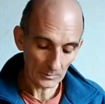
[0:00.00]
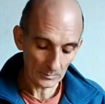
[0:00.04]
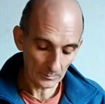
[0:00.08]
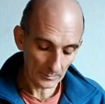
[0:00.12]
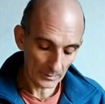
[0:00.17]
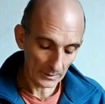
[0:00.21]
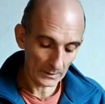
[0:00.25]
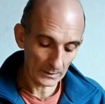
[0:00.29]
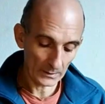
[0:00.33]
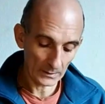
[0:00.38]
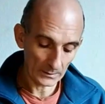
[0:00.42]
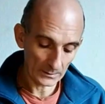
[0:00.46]

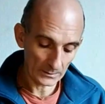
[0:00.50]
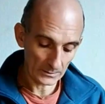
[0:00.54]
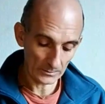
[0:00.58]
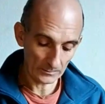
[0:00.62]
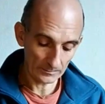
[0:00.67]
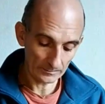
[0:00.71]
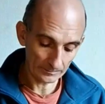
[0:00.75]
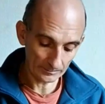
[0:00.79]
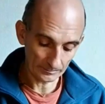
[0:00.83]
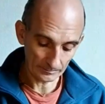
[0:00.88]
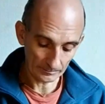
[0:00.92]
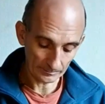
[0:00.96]
make it.
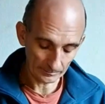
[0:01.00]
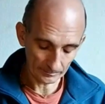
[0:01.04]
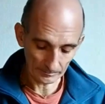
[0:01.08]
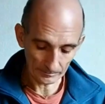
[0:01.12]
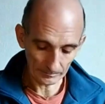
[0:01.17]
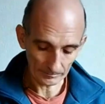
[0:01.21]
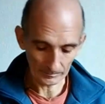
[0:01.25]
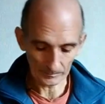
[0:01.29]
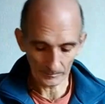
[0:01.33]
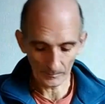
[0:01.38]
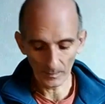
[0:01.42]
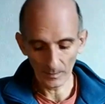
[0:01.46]

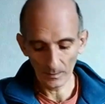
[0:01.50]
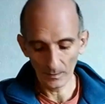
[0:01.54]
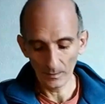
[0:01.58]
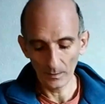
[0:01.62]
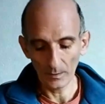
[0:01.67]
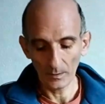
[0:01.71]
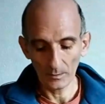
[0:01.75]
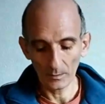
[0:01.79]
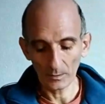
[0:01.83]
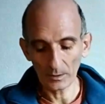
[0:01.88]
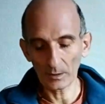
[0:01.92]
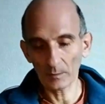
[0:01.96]

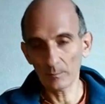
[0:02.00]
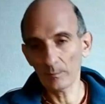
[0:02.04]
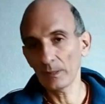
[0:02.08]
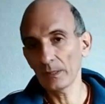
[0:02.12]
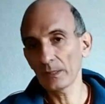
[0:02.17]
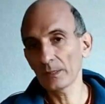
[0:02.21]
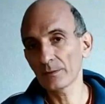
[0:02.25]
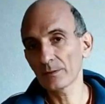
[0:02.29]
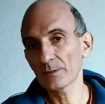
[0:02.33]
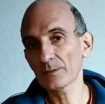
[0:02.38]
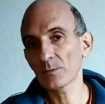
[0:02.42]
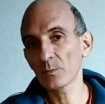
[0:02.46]
You can
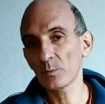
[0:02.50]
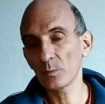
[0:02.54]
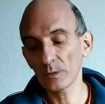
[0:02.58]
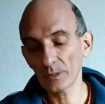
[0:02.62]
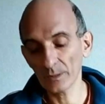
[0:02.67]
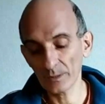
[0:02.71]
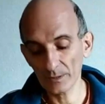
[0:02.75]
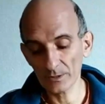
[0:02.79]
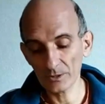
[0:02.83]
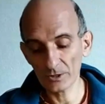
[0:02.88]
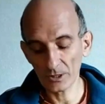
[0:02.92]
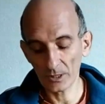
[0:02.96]
make this
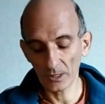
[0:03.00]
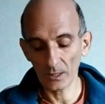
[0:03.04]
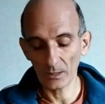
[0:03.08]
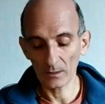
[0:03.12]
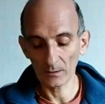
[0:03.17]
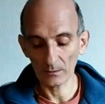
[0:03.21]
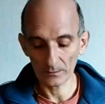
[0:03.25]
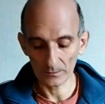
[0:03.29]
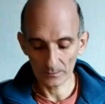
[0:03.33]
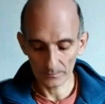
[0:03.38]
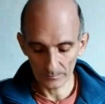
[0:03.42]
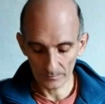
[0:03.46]
with the
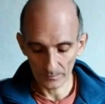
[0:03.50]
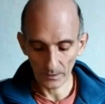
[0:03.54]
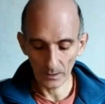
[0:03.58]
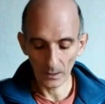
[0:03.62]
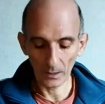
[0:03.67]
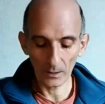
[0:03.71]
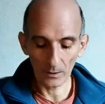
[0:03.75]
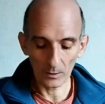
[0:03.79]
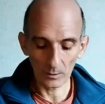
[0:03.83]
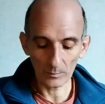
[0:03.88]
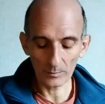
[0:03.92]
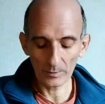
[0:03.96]
child.
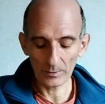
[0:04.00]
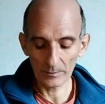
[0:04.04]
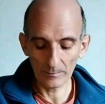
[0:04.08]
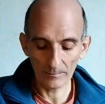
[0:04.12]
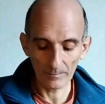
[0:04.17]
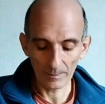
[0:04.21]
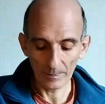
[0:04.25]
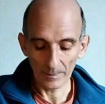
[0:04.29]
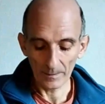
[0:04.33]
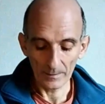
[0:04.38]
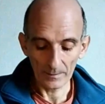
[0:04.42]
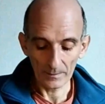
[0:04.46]
Help
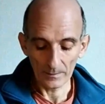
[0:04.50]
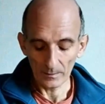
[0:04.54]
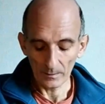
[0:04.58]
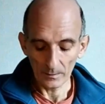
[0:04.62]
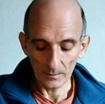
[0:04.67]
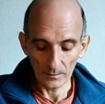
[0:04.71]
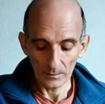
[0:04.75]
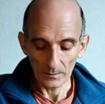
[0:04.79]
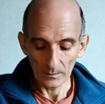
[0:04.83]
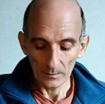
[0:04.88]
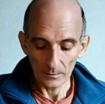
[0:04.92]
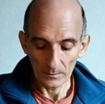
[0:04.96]

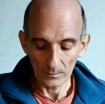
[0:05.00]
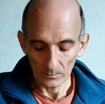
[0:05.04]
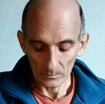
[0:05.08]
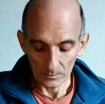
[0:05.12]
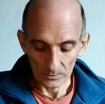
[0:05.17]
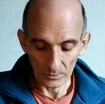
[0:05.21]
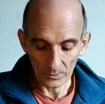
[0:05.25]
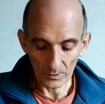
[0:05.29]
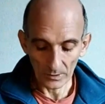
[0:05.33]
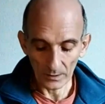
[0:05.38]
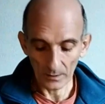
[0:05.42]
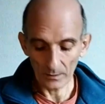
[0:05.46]

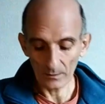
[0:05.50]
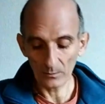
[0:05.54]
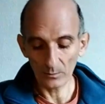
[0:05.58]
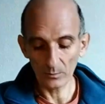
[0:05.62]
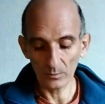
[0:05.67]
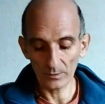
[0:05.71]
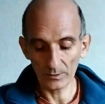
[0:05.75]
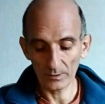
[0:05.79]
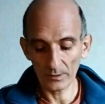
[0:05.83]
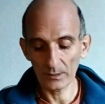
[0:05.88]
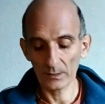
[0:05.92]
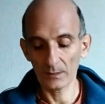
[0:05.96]
together
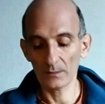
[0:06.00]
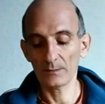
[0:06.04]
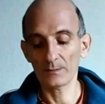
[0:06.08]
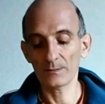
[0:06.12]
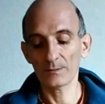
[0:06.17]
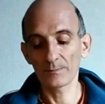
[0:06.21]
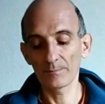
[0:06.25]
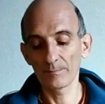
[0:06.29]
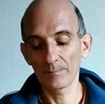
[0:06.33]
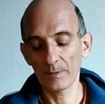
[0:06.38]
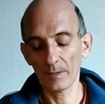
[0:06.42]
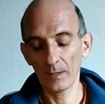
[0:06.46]
with the
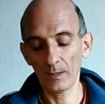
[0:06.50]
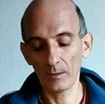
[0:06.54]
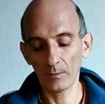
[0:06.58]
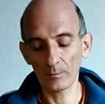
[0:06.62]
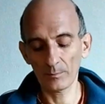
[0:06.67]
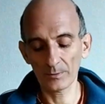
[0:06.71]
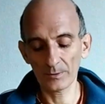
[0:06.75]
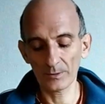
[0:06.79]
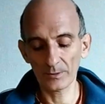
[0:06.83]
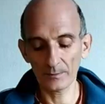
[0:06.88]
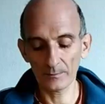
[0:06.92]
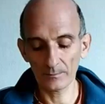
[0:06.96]
kids. Help
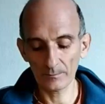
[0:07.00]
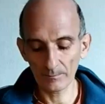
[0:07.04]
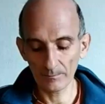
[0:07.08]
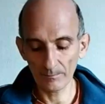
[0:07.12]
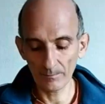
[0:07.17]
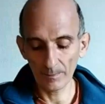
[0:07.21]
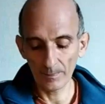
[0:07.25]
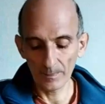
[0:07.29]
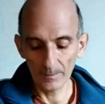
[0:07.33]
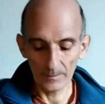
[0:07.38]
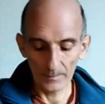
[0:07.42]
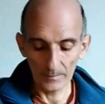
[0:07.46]
them
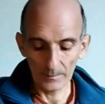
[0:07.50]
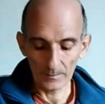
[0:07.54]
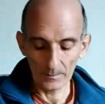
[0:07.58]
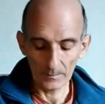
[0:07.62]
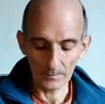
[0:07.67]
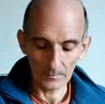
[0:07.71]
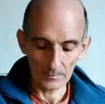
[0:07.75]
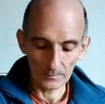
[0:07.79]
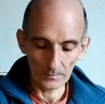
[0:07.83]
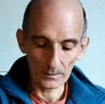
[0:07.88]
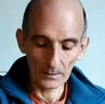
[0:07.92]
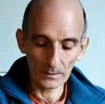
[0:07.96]

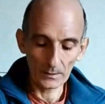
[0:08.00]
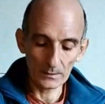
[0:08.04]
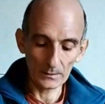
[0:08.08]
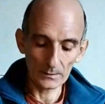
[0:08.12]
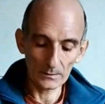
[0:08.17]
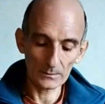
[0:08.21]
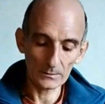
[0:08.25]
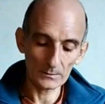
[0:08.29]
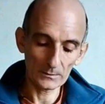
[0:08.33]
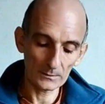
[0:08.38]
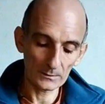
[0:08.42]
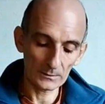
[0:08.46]

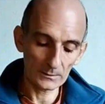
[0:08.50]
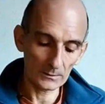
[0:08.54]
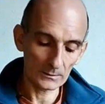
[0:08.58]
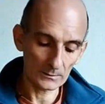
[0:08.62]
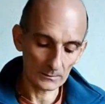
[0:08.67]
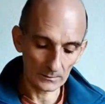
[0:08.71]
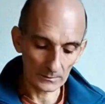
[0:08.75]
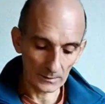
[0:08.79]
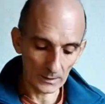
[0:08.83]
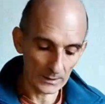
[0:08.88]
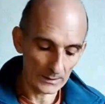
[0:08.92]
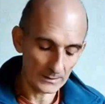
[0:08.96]
and
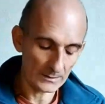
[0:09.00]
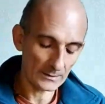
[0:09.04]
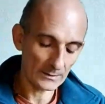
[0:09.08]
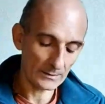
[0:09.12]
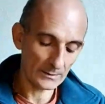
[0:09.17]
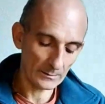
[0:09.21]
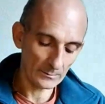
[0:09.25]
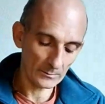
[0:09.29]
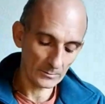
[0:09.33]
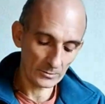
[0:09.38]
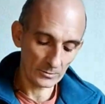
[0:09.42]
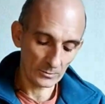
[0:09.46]
ask
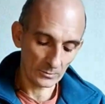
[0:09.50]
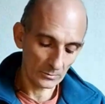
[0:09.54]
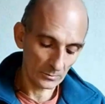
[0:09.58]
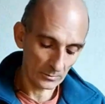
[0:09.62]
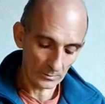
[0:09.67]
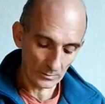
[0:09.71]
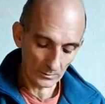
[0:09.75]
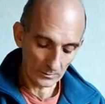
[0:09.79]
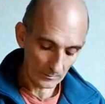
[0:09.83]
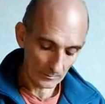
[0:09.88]
them to